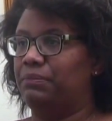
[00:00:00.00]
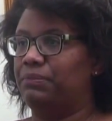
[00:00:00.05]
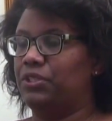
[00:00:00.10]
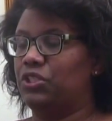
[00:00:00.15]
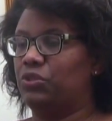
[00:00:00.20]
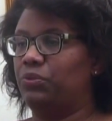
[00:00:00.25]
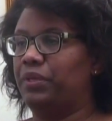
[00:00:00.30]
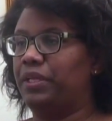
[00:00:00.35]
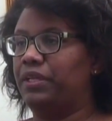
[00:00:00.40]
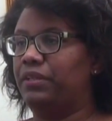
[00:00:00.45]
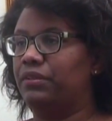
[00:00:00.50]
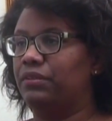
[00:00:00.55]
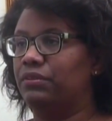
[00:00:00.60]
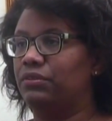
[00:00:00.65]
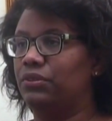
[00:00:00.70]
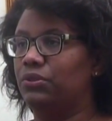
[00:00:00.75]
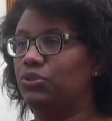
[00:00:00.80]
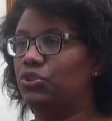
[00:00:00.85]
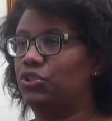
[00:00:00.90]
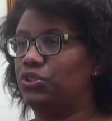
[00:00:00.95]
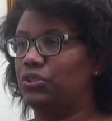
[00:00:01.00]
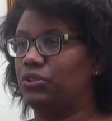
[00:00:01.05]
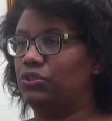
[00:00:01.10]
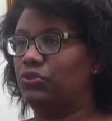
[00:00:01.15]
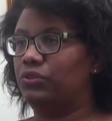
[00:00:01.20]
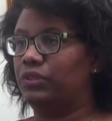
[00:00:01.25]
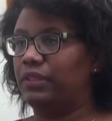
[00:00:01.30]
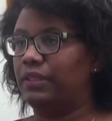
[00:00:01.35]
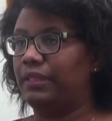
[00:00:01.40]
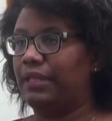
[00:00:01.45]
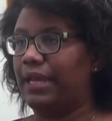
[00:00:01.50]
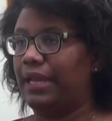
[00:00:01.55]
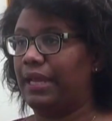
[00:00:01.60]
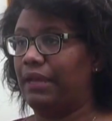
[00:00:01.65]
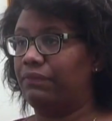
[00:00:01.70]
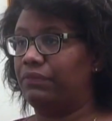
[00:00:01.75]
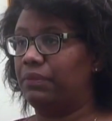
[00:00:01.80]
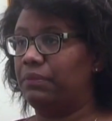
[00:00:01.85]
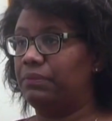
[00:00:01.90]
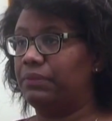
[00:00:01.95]
between those children that
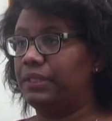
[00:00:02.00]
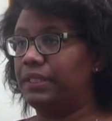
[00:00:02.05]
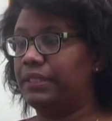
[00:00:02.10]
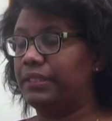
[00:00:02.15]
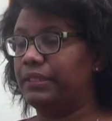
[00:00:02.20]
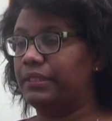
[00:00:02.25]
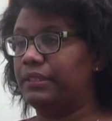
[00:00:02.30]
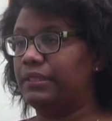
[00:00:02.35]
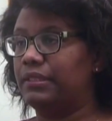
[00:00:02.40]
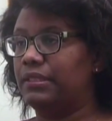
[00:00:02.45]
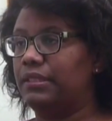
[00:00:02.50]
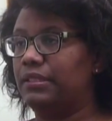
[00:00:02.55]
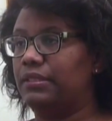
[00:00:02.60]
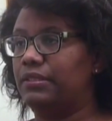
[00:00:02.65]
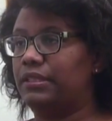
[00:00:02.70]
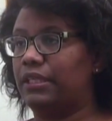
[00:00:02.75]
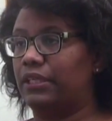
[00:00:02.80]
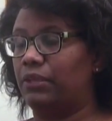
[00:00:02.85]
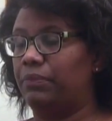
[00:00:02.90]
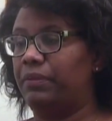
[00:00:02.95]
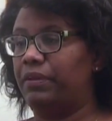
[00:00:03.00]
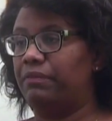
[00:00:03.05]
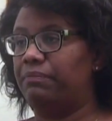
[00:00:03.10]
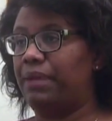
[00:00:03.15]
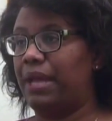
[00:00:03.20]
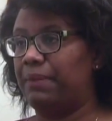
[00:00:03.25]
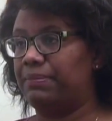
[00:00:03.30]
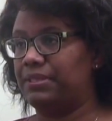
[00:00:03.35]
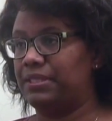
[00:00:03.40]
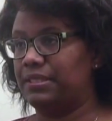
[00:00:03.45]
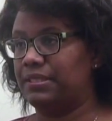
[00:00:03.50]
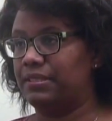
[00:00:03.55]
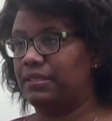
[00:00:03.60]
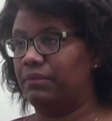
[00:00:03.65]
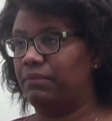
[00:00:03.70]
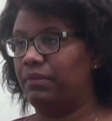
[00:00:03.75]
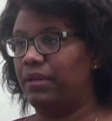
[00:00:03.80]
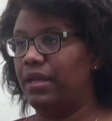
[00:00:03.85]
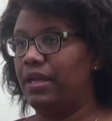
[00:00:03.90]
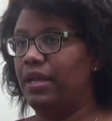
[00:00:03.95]
have completed the sacrament of
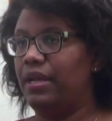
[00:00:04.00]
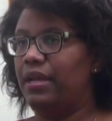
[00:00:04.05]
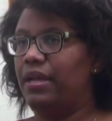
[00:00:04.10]
baptism